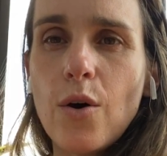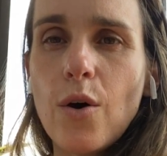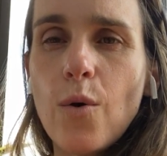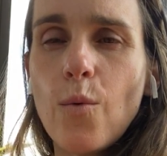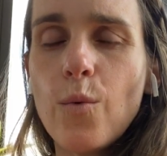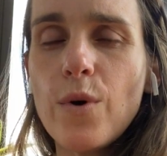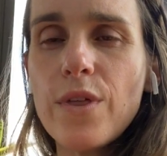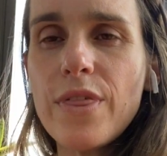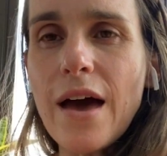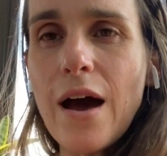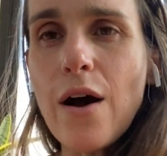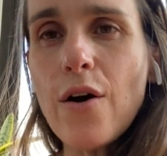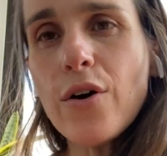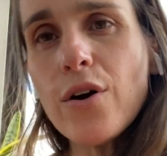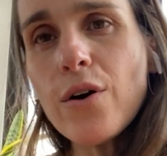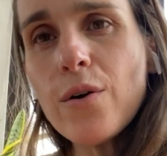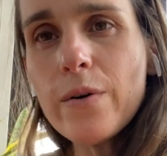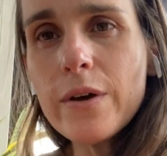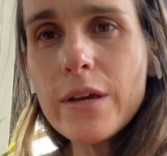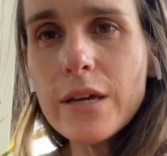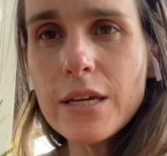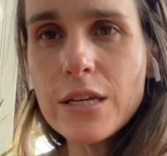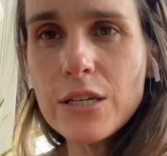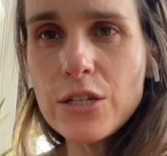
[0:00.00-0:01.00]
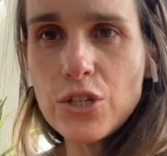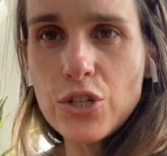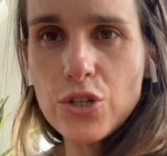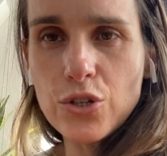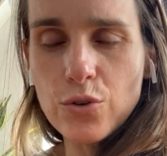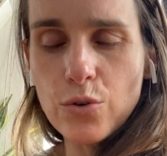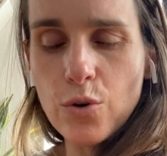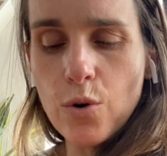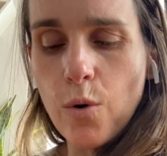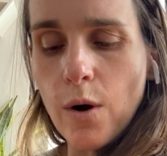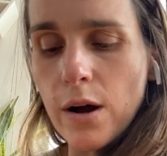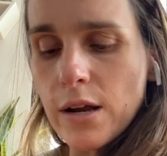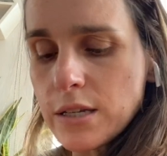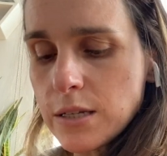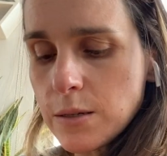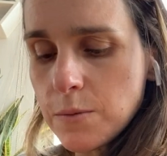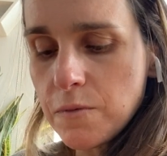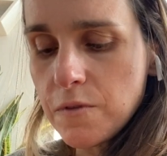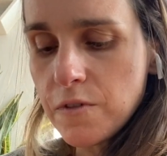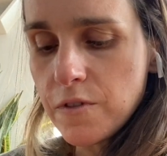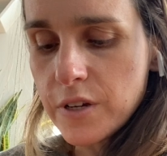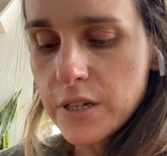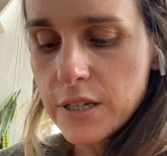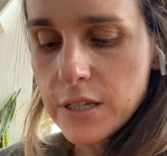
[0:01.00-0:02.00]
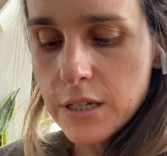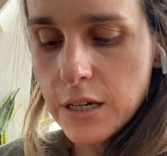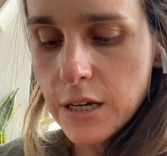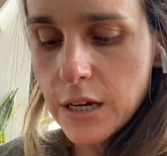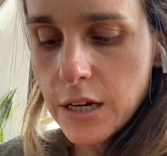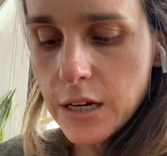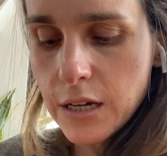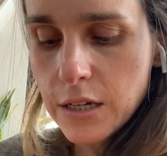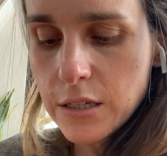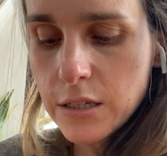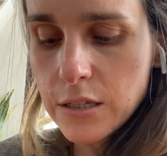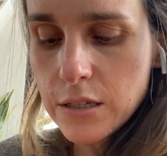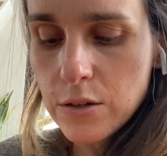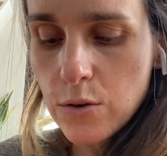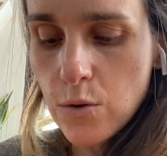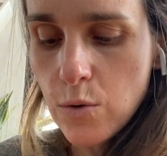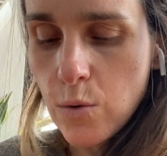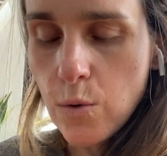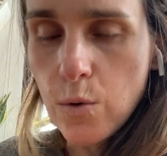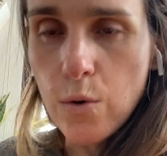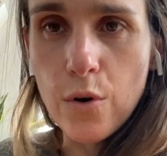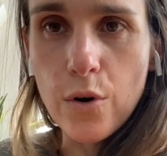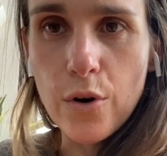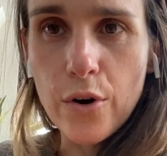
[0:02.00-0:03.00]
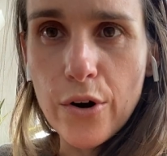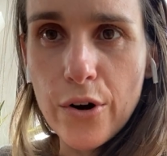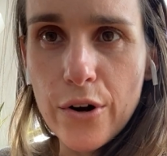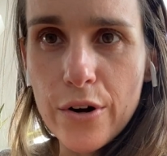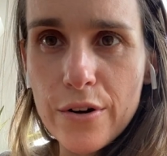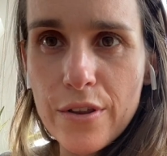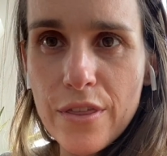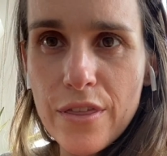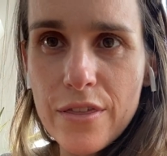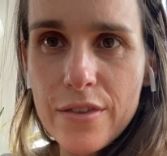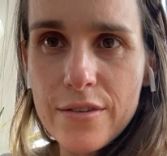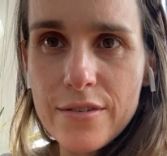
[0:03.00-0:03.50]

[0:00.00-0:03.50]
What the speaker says: without going into quantum physics or